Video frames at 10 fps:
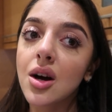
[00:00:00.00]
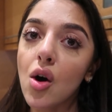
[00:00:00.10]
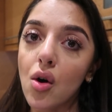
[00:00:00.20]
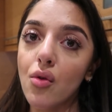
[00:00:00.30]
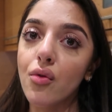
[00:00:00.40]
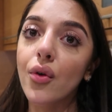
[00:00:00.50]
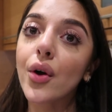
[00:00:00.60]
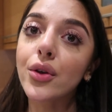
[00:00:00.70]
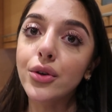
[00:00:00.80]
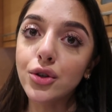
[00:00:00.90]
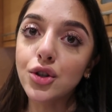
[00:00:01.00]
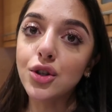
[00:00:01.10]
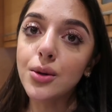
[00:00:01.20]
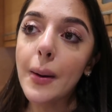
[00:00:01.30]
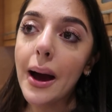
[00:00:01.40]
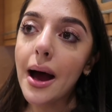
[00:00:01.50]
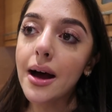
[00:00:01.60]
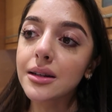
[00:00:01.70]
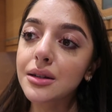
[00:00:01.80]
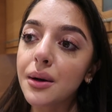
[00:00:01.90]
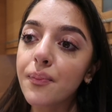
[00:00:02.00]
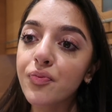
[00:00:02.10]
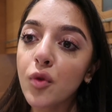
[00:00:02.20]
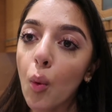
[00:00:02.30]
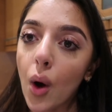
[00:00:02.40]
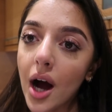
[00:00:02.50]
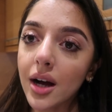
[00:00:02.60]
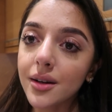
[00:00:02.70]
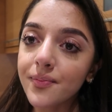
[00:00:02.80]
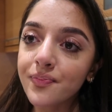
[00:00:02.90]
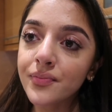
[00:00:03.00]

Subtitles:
of YouTube and work,